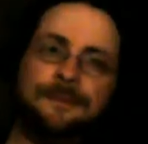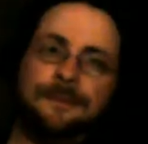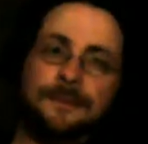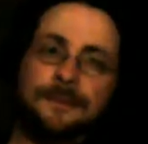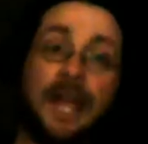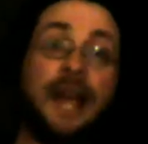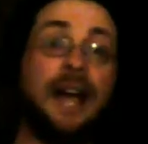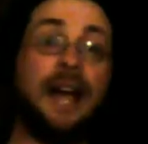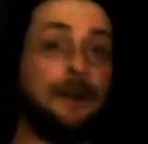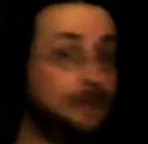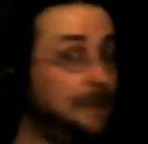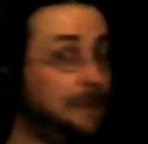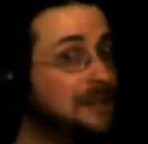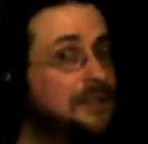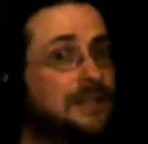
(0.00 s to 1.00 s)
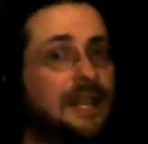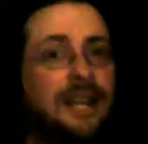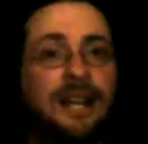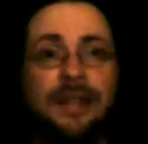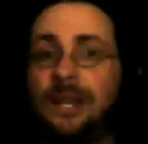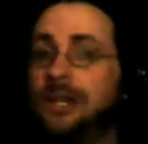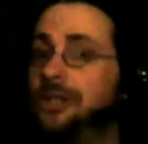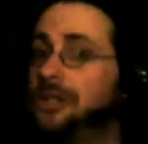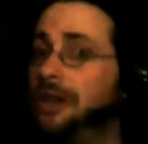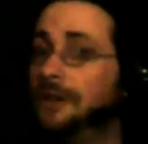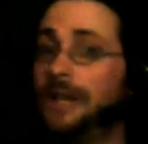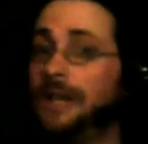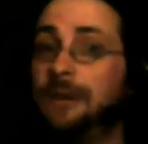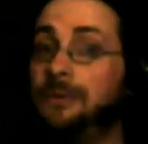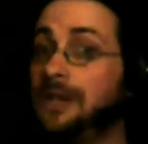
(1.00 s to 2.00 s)
Yeah, I was about to say, I think Shovel
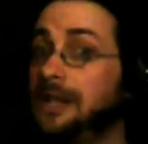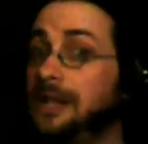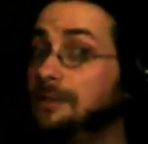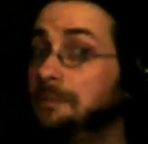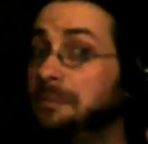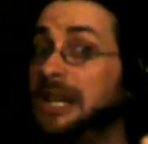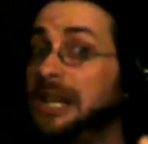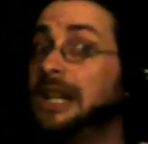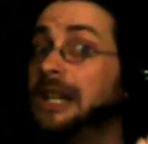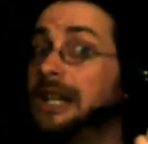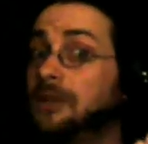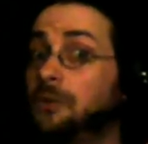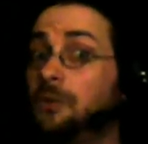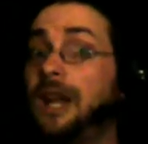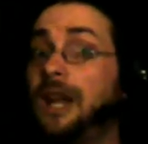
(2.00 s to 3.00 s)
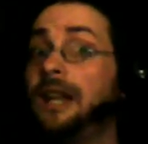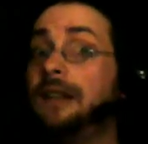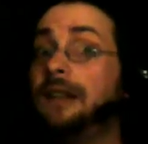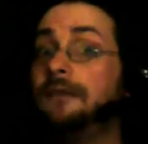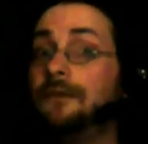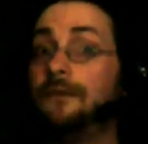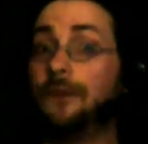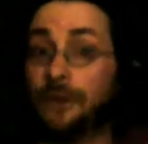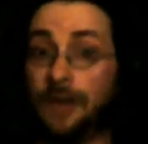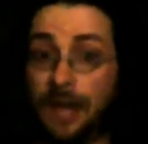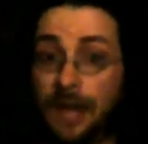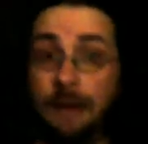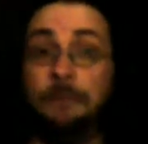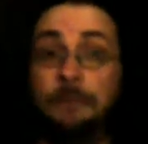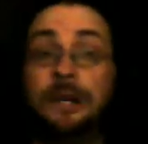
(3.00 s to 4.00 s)
Knight was his biggest win for
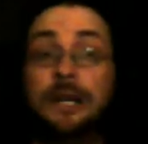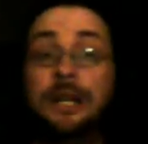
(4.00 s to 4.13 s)
them.